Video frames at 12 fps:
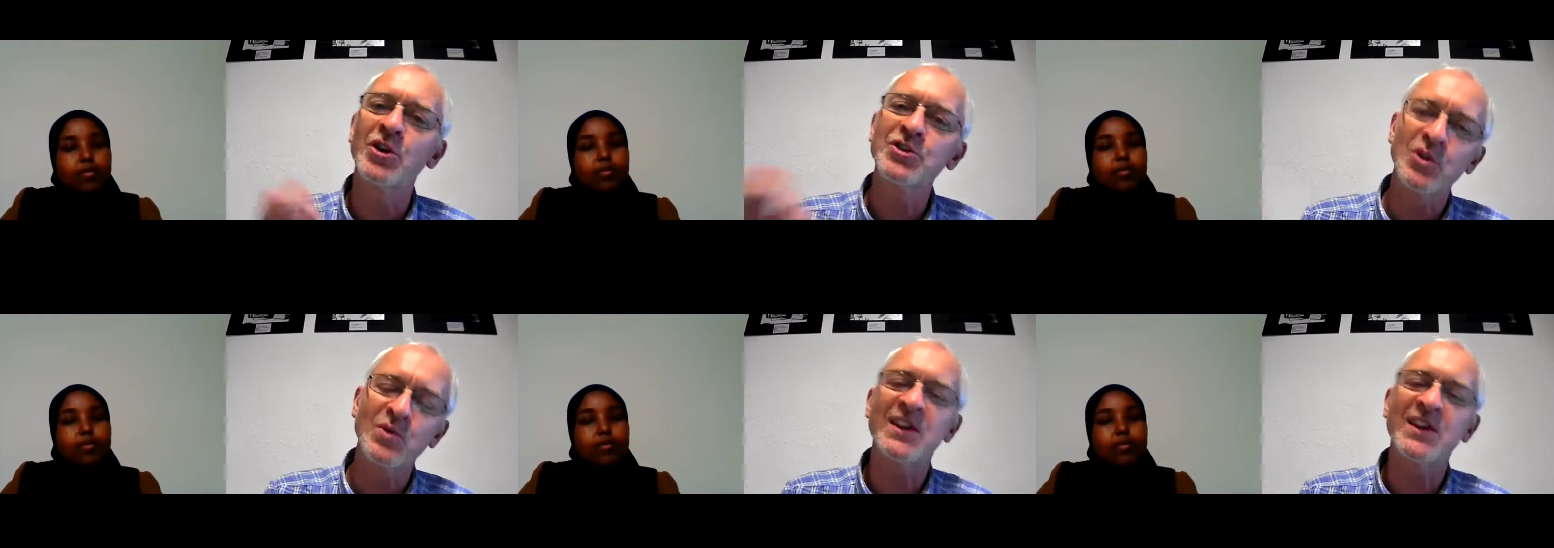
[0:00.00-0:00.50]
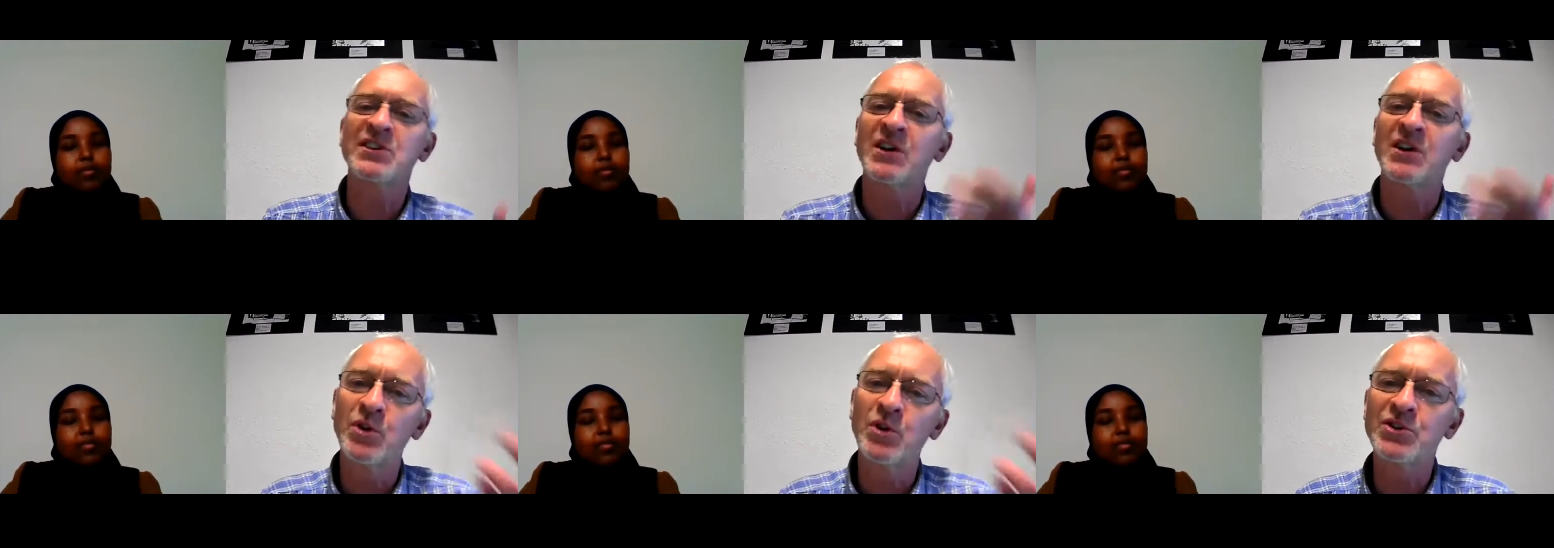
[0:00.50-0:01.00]
Speaker 1: do this and
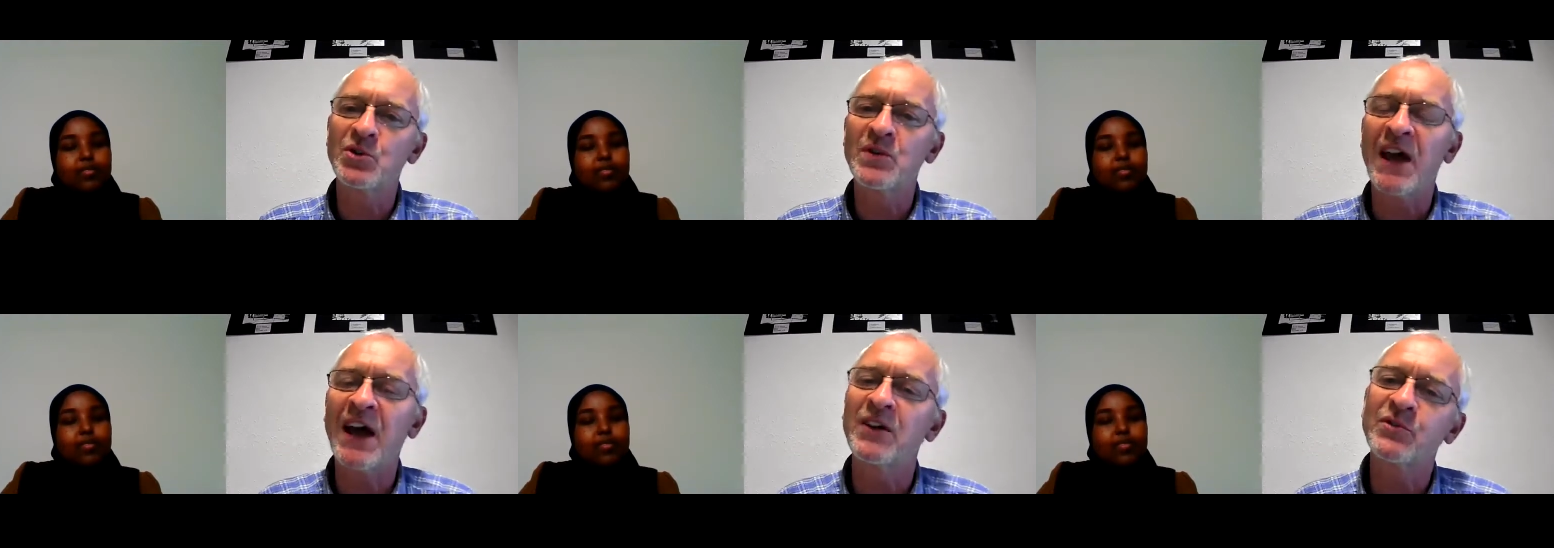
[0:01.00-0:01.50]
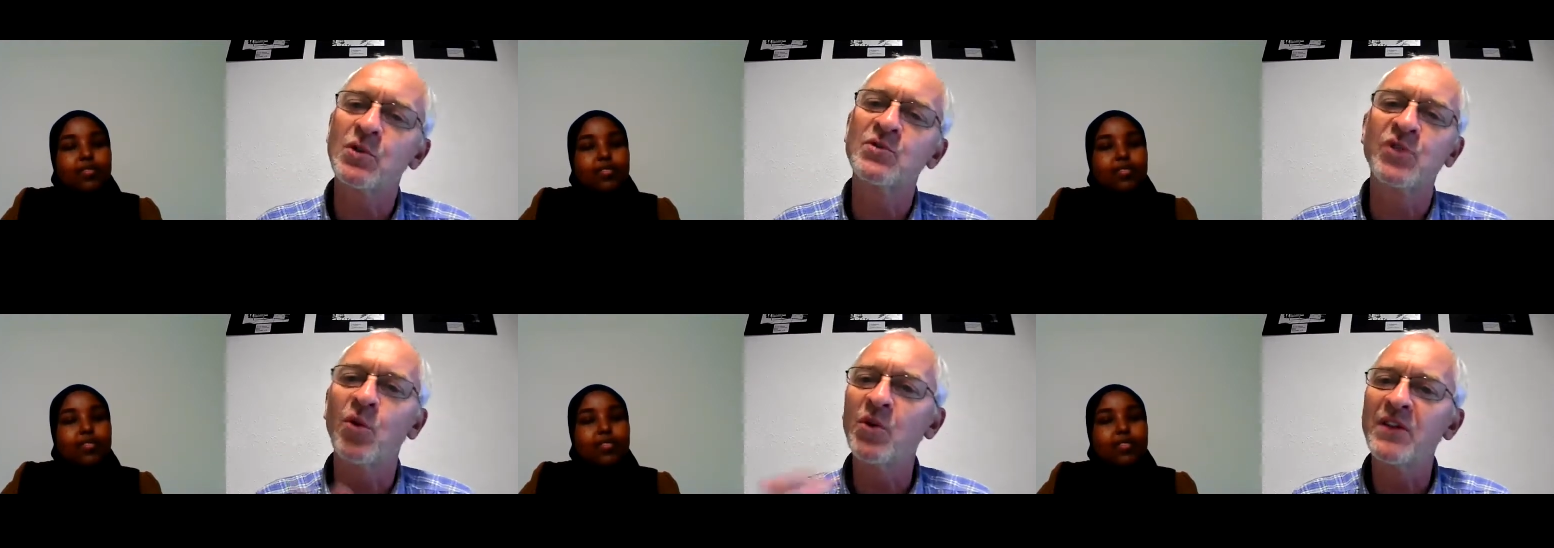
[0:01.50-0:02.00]
I want to do that. And of
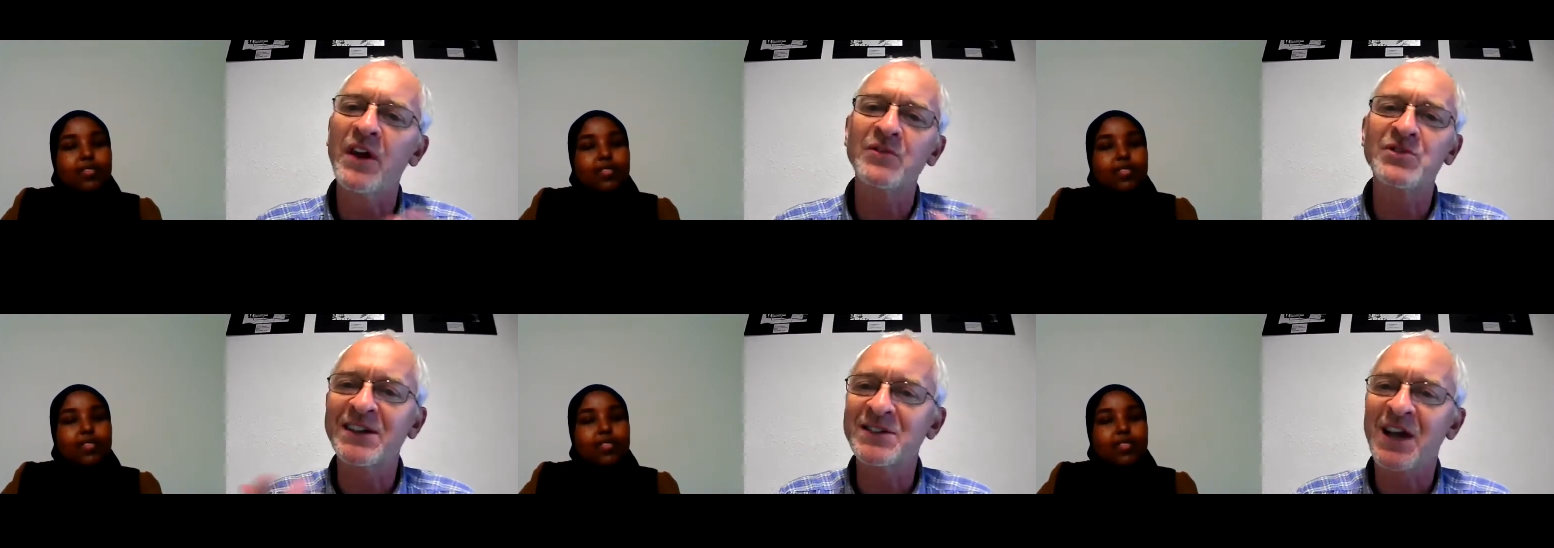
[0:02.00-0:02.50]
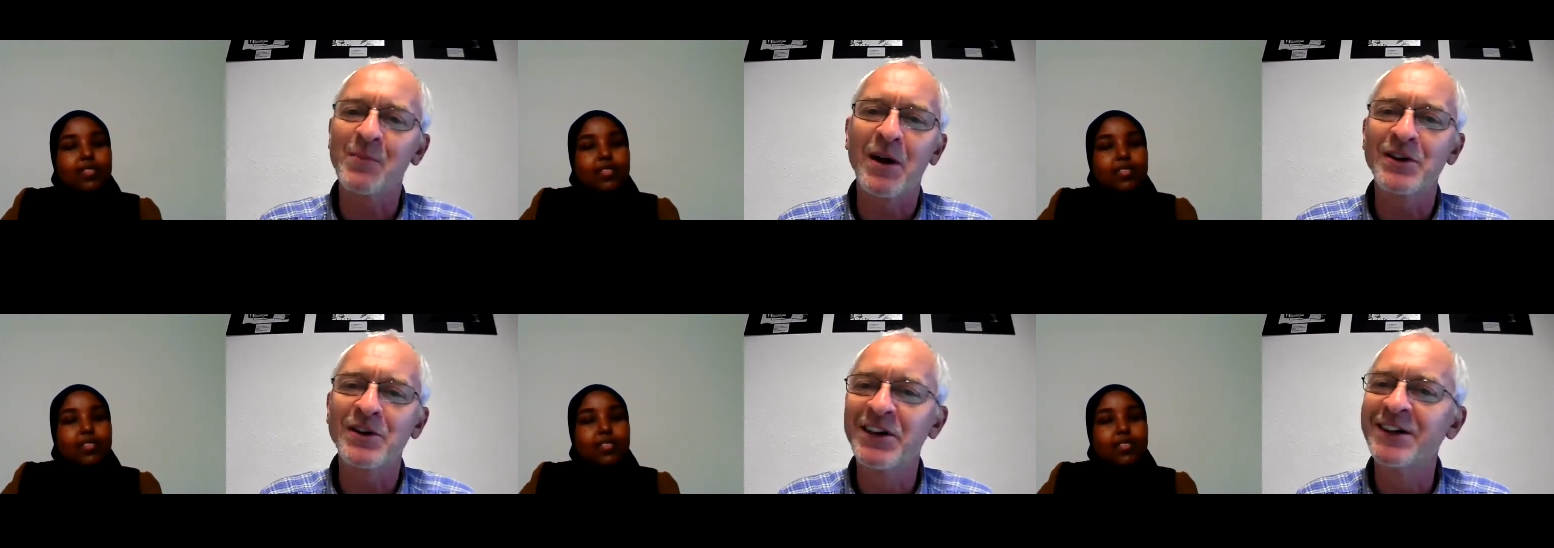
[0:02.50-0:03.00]
course, all of those things come
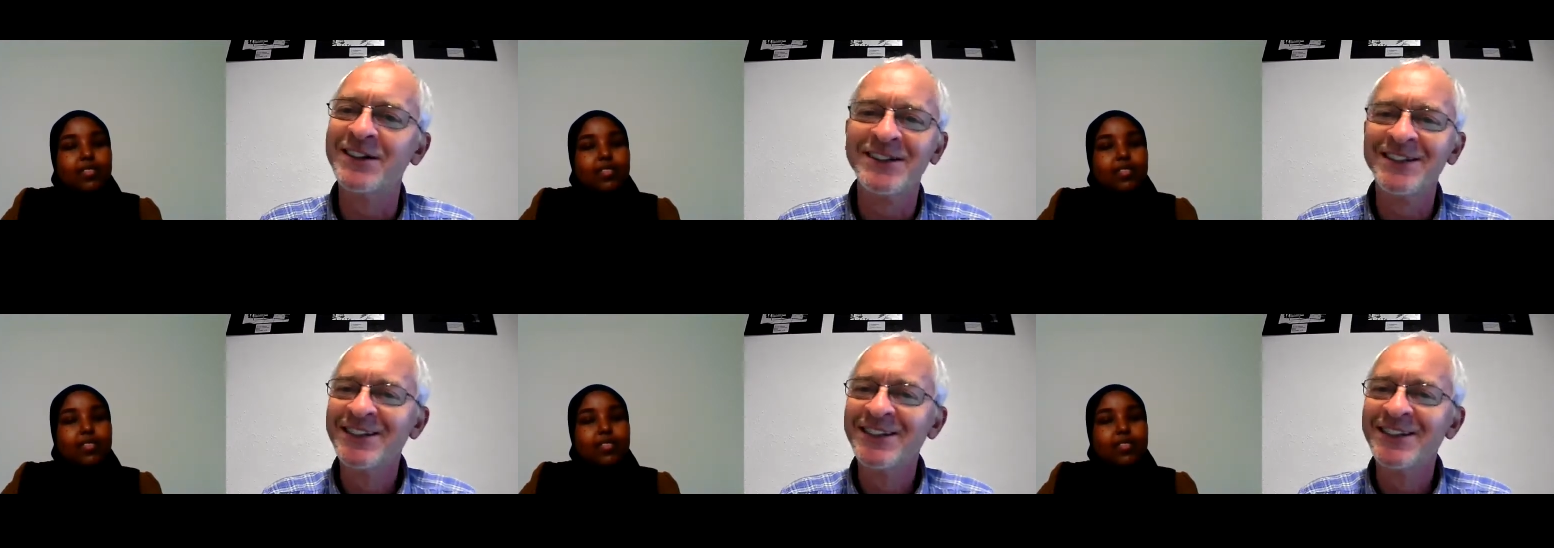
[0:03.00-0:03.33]
under